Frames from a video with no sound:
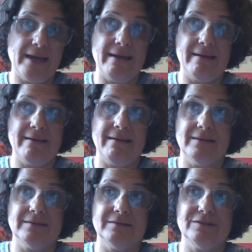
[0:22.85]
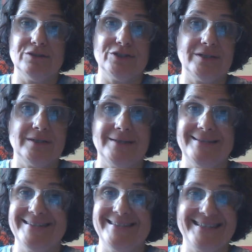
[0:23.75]
and
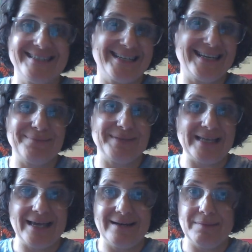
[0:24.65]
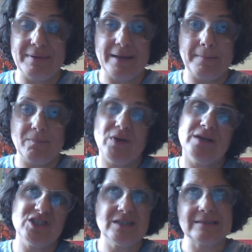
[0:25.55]
she doesn't get upset about, well,
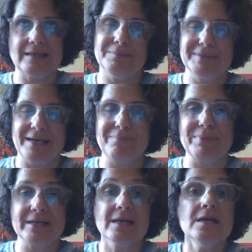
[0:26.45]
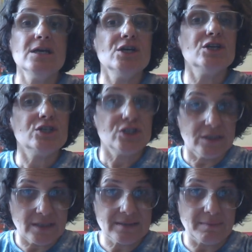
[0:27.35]
she does get upset, but she
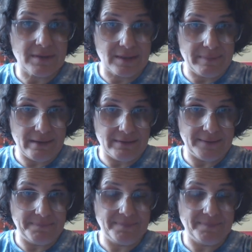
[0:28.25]
does something about it.